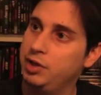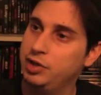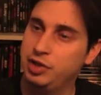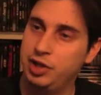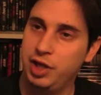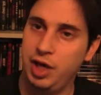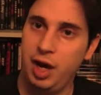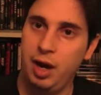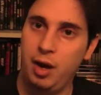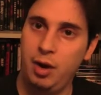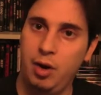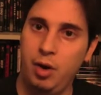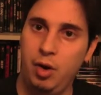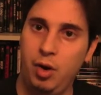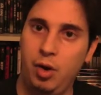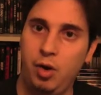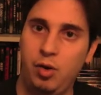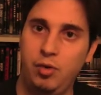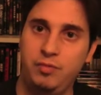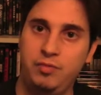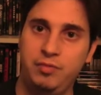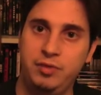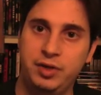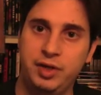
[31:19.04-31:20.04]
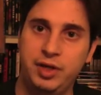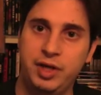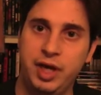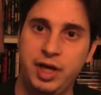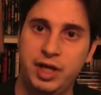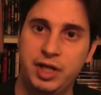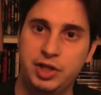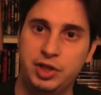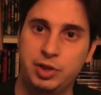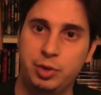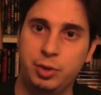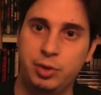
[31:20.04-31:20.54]
to hopefully
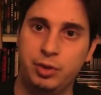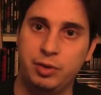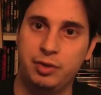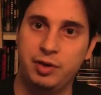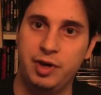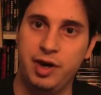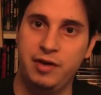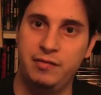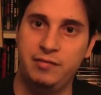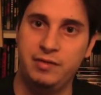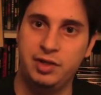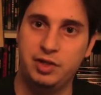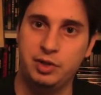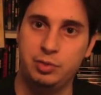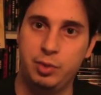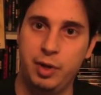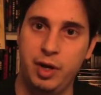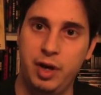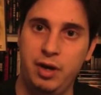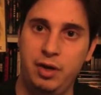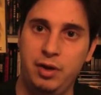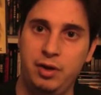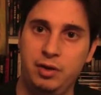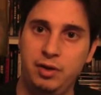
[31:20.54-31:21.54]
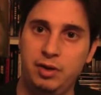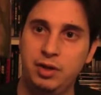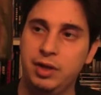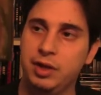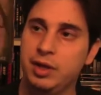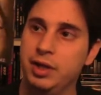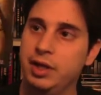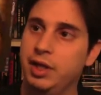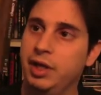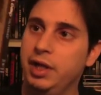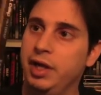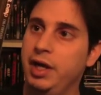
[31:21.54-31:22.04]
get his autograph as well.
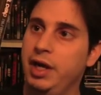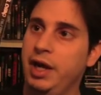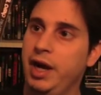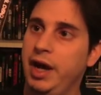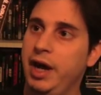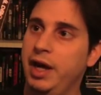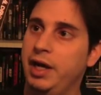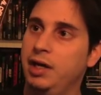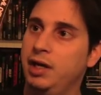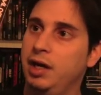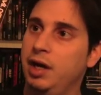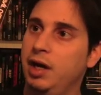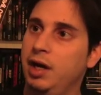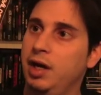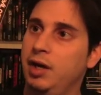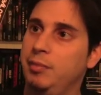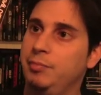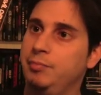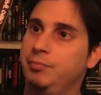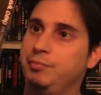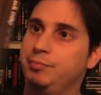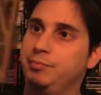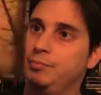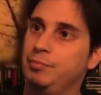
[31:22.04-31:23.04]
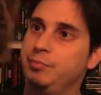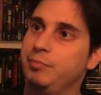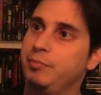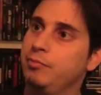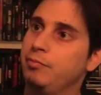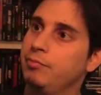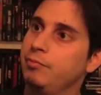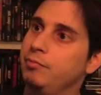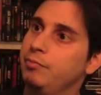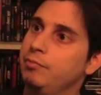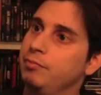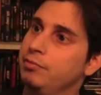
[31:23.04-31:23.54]
And
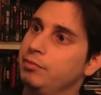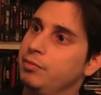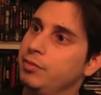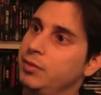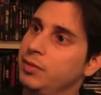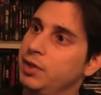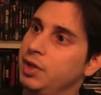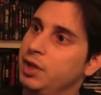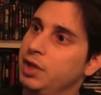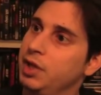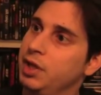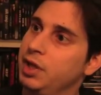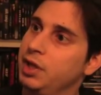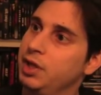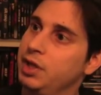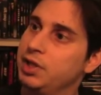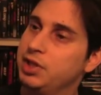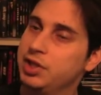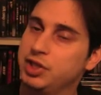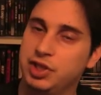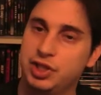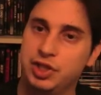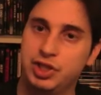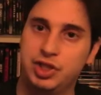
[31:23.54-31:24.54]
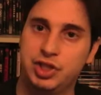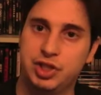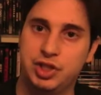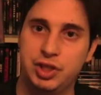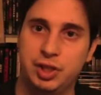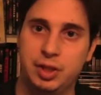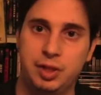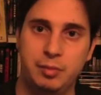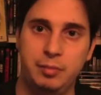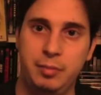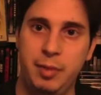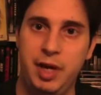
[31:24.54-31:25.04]
this is just
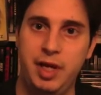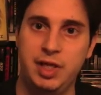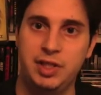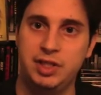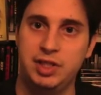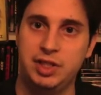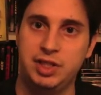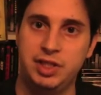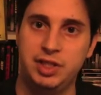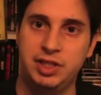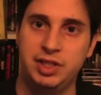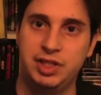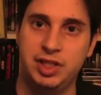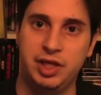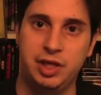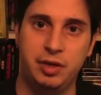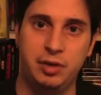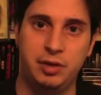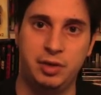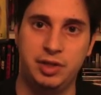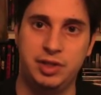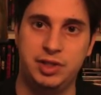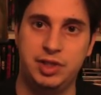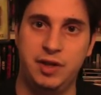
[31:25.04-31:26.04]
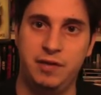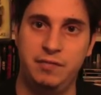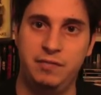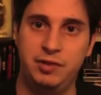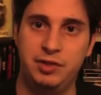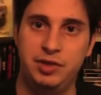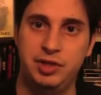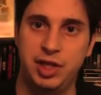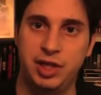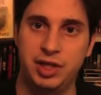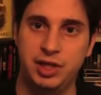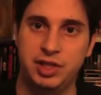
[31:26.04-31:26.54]
an amazing series.
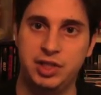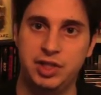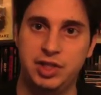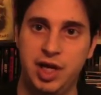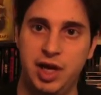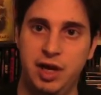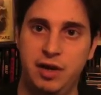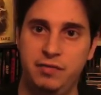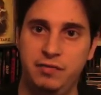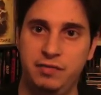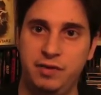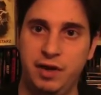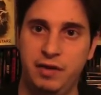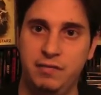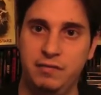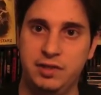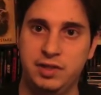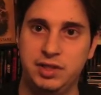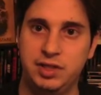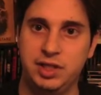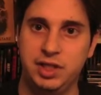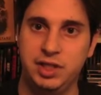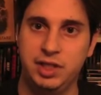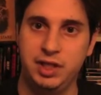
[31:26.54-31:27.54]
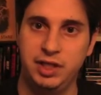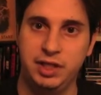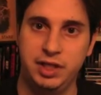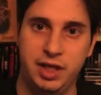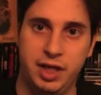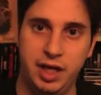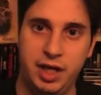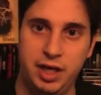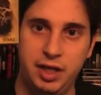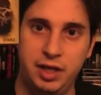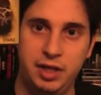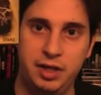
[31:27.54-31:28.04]
Definitely check this out if you haven't seen it
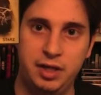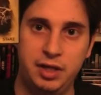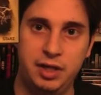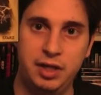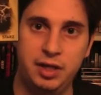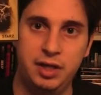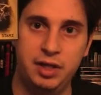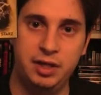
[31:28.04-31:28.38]
yet.